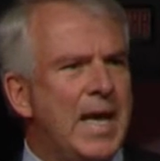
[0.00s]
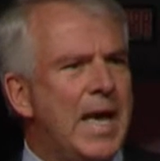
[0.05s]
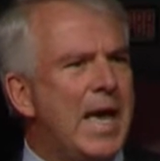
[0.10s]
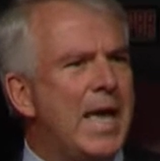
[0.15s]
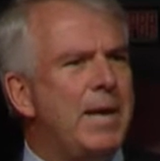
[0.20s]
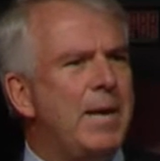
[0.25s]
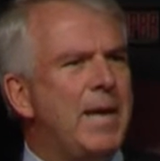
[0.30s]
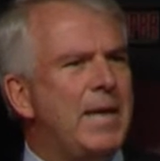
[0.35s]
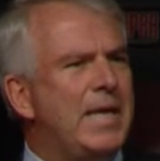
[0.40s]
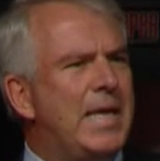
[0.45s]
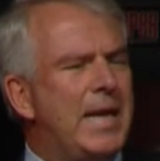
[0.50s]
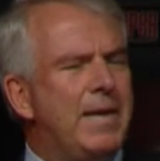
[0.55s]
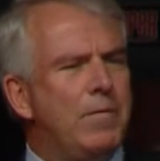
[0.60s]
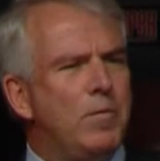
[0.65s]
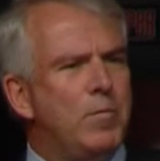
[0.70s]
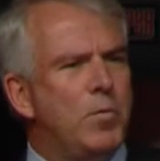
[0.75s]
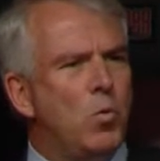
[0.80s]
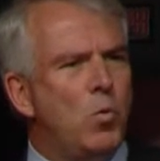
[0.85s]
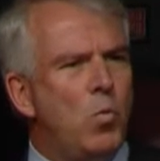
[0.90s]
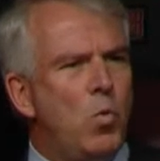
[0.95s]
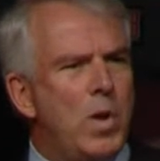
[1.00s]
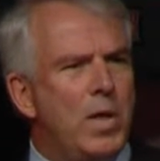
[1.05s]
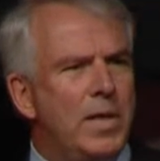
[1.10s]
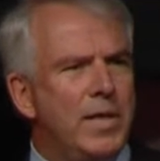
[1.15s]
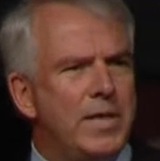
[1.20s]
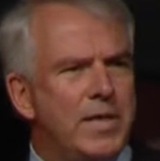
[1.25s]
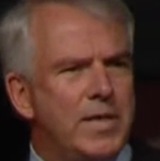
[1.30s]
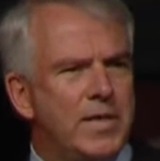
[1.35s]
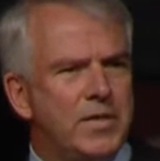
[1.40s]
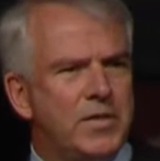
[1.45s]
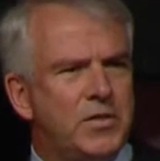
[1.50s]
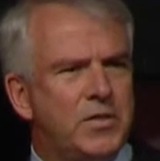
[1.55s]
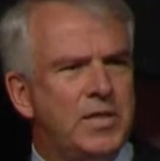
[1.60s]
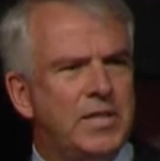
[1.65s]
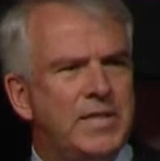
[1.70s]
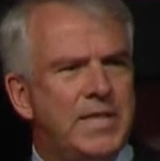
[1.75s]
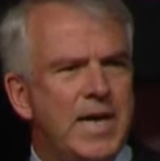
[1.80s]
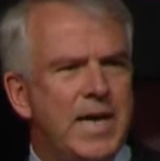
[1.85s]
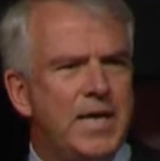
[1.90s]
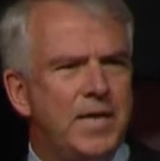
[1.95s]
and gave them the willingness to
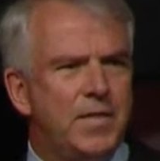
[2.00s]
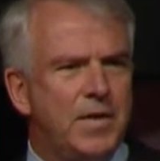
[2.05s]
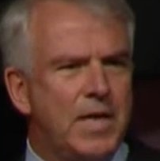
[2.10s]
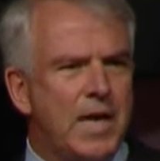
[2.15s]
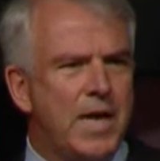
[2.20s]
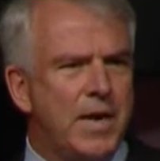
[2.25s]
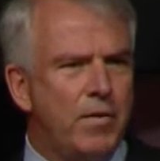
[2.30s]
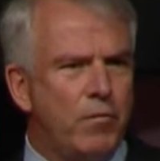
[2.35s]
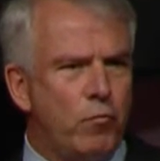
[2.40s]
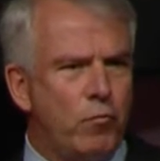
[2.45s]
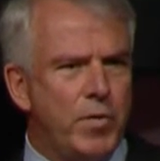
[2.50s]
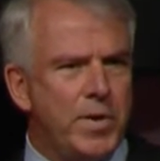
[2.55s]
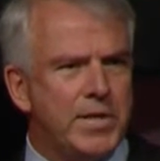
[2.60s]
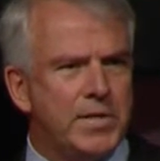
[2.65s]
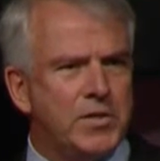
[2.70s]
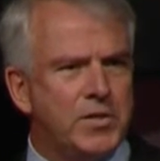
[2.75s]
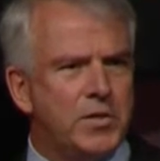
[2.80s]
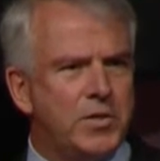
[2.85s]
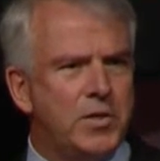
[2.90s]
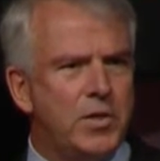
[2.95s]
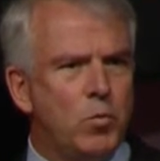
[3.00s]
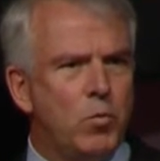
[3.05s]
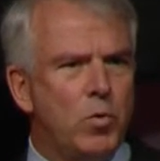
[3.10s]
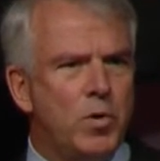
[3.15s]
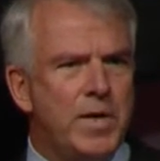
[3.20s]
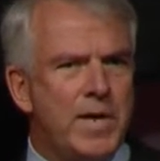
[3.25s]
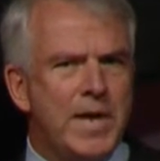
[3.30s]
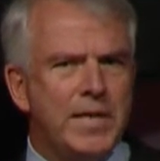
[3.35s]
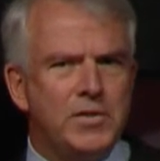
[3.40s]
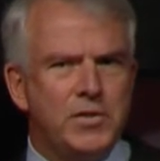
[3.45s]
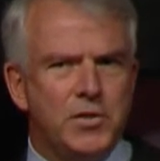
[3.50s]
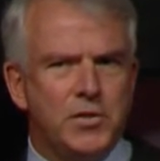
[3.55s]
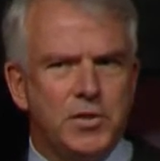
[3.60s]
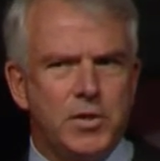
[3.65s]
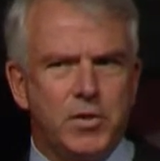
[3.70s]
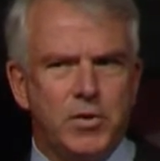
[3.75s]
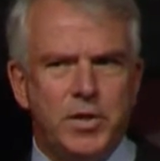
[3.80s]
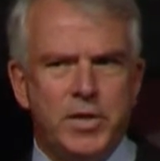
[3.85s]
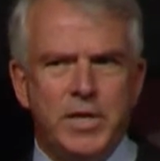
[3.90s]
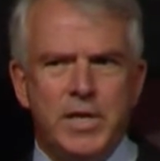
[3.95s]
take the kind of risks that were
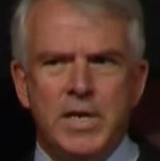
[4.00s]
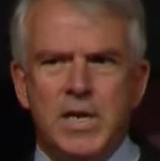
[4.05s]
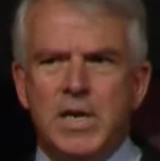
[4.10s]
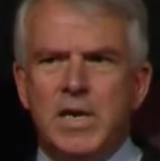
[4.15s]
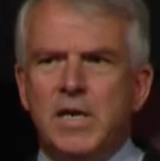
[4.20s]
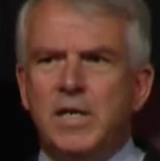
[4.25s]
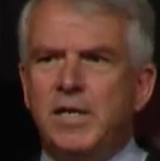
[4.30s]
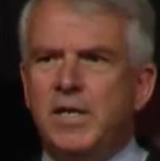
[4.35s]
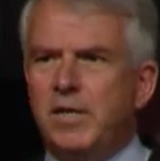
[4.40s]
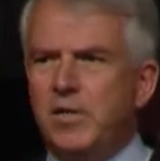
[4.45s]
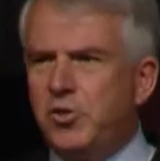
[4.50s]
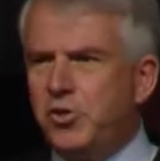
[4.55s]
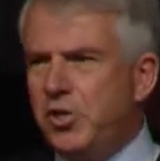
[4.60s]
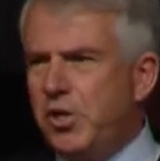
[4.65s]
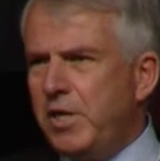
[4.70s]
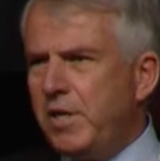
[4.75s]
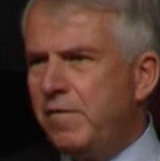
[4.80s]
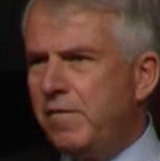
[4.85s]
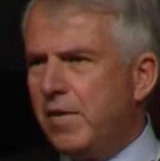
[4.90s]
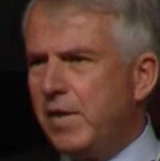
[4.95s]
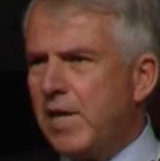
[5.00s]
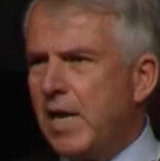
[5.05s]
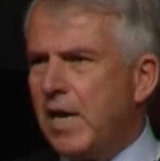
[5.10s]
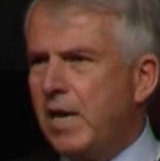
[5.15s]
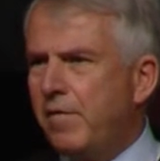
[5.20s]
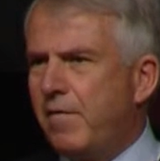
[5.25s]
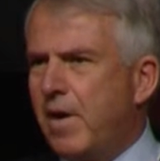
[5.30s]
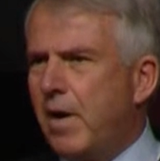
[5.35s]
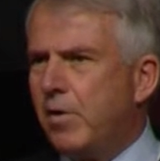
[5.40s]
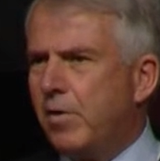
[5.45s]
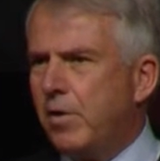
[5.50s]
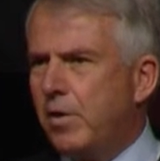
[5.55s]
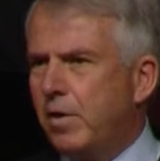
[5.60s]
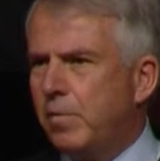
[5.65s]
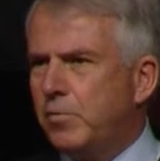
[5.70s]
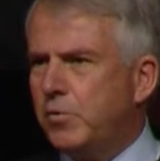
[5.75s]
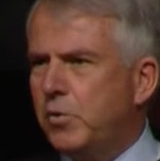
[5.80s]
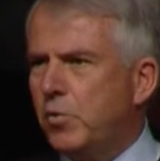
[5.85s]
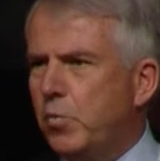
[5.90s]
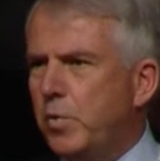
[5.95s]
necessary to achieve the kind of
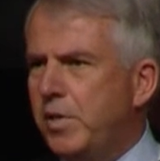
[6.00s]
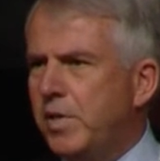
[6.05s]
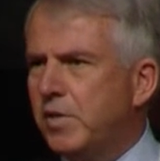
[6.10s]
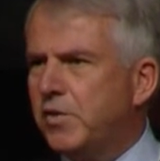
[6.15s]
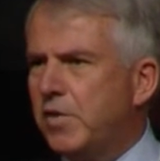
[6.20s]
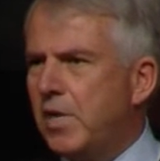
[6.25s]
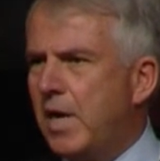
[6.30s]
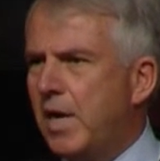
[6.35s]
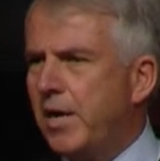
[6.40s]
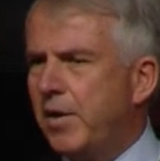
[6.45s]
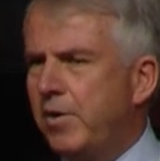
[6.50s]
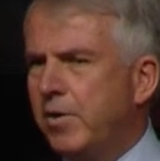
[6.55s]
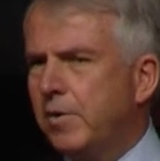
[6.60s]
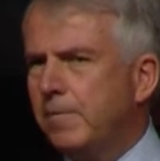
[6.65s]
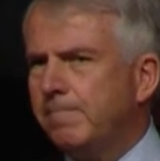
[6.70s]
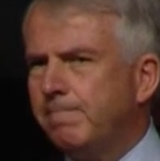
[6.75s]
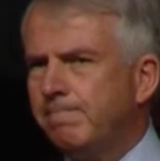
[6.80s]
outcomes that we desired.